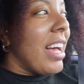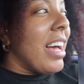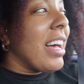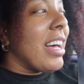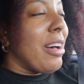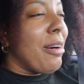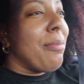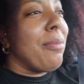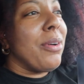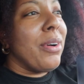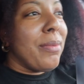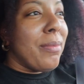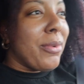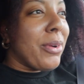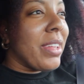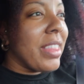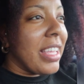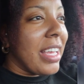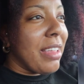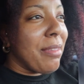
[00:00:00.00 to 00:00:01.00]
a couple
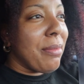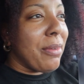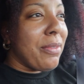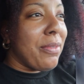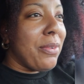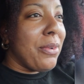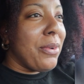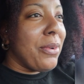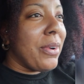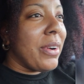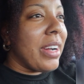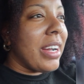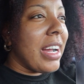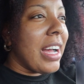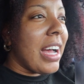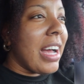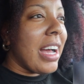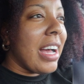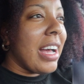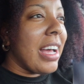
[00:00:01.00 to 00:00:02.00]
more things before
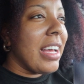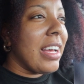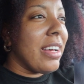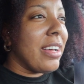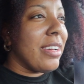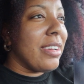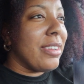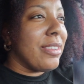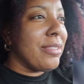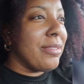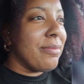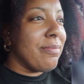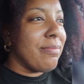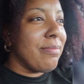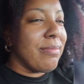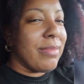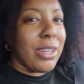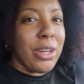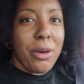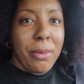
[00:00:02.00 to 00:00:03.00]
I
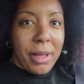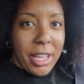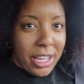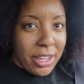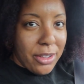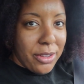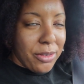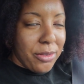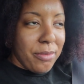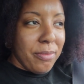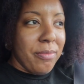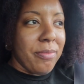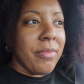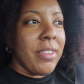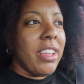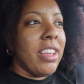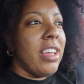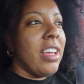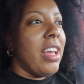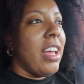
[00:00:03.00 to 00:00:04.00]
um, go back home
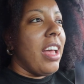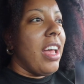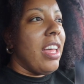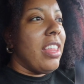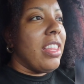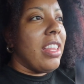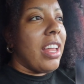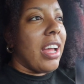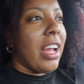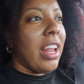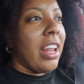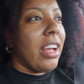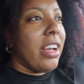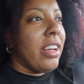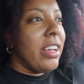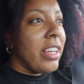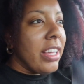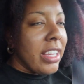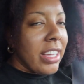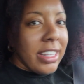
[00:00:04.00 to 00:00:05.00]
and then I
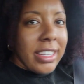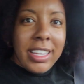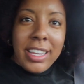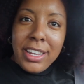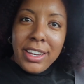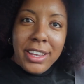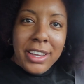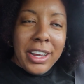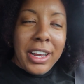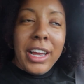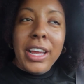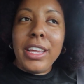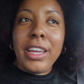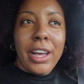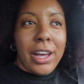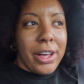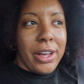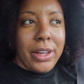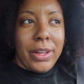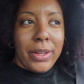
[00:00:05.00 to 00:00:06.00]
gotta cook dinner.
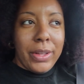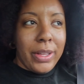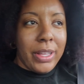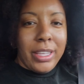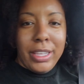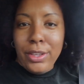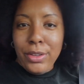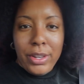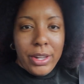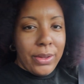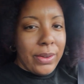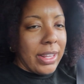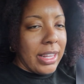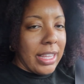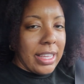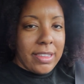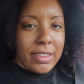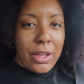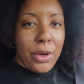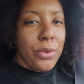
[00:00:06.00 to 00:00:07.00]
Y'all, you know the
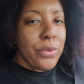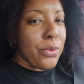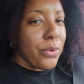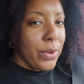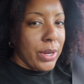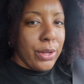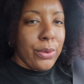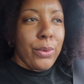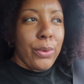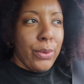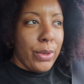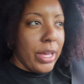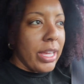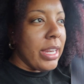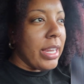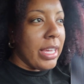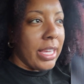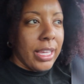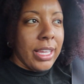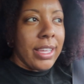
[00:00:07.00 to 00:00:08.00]
list goes on and
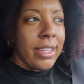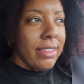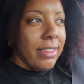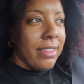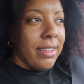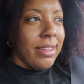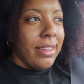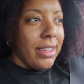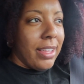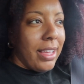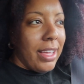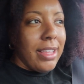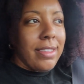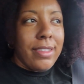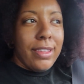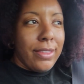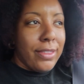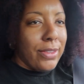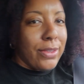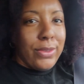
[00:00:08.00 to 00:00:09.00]
on. It's
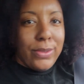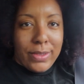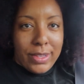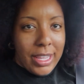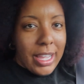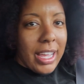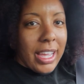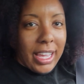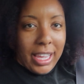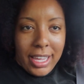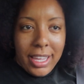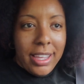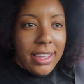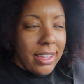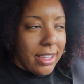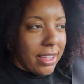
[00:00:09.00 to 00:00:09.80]
a Tuesday.